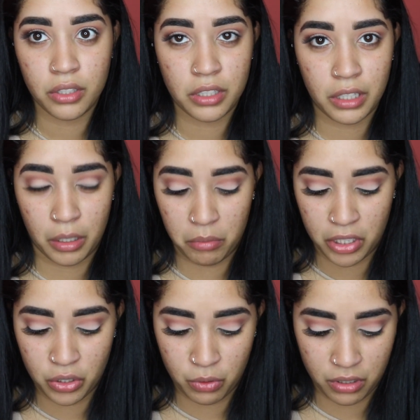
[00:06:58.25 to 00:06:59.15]
Just gotta
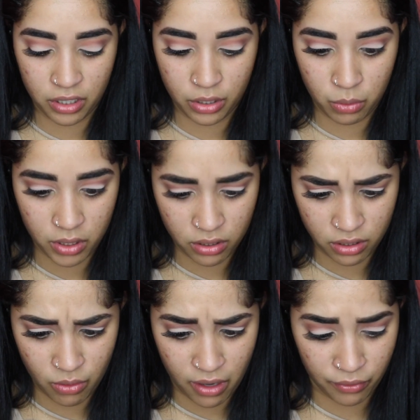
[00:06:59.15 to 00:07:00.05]
make sure the tweezers
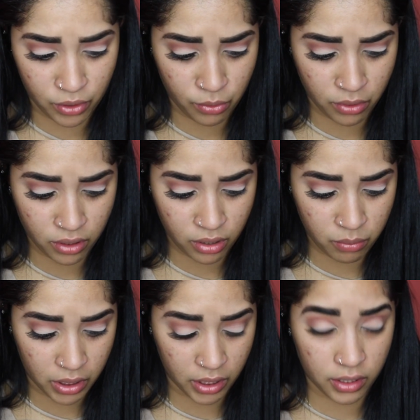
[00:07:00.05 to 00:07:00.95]
don't have glue on
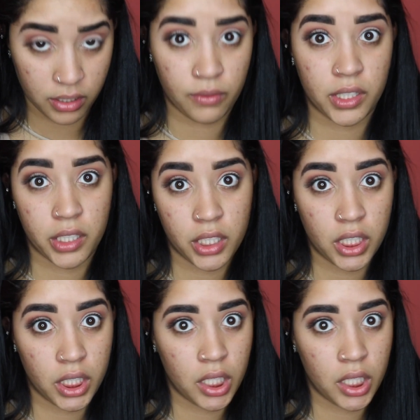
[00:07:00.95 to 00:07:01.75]
them, because if it does,